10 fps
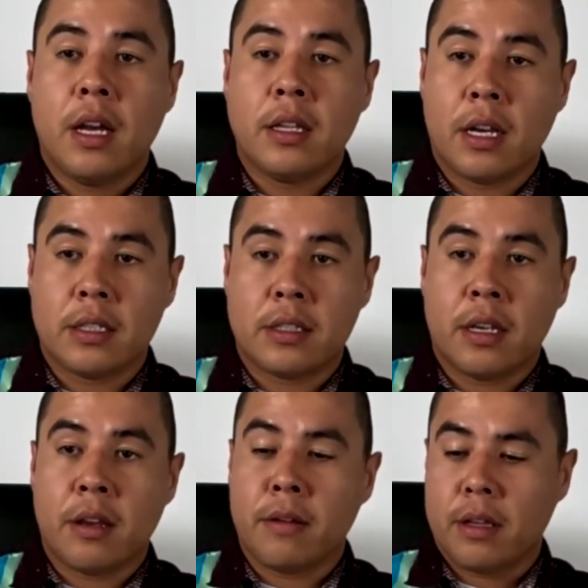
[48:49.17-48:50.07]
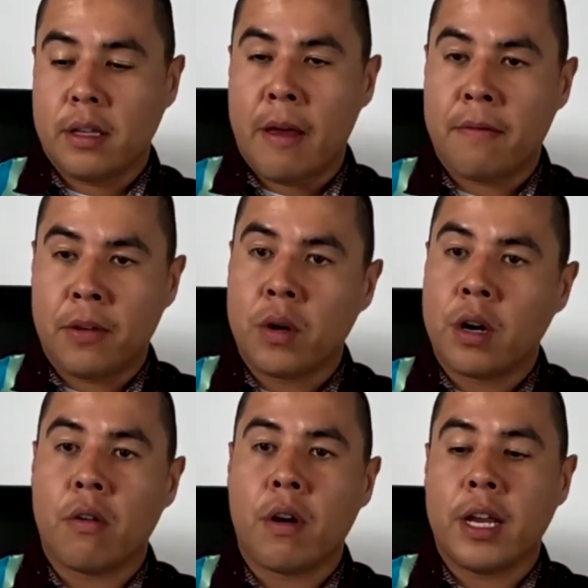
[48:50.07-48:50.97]
Then I said, if you were
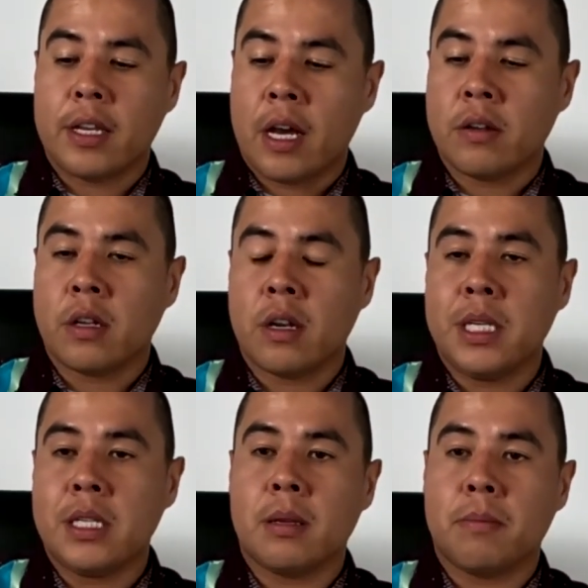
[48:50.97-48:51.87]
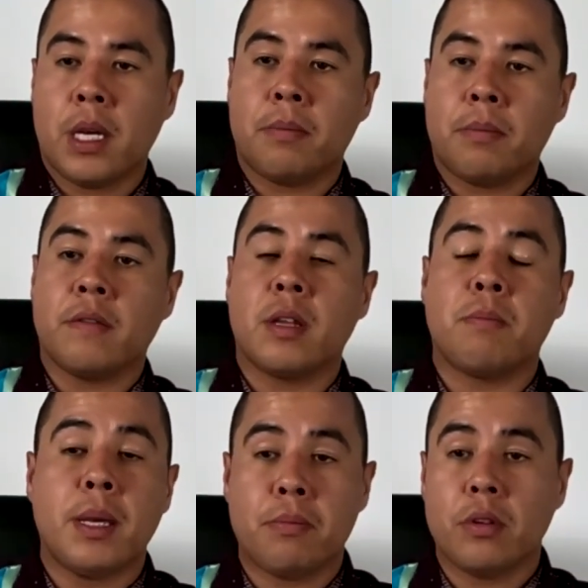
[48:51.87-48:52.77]
to write down on a piece of paper of the
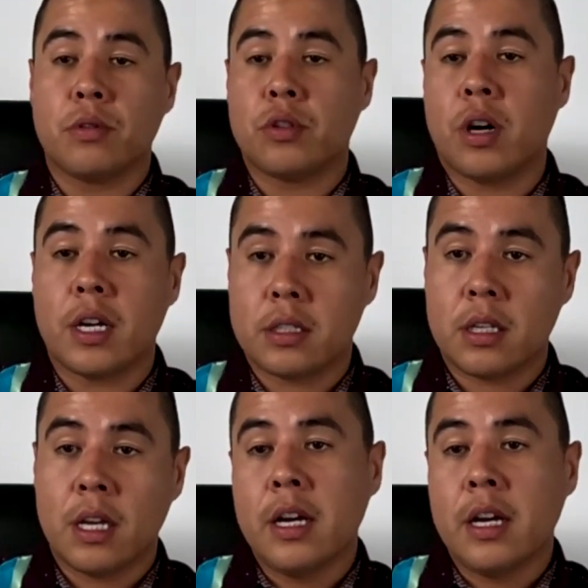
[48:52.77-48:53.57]
people you trust,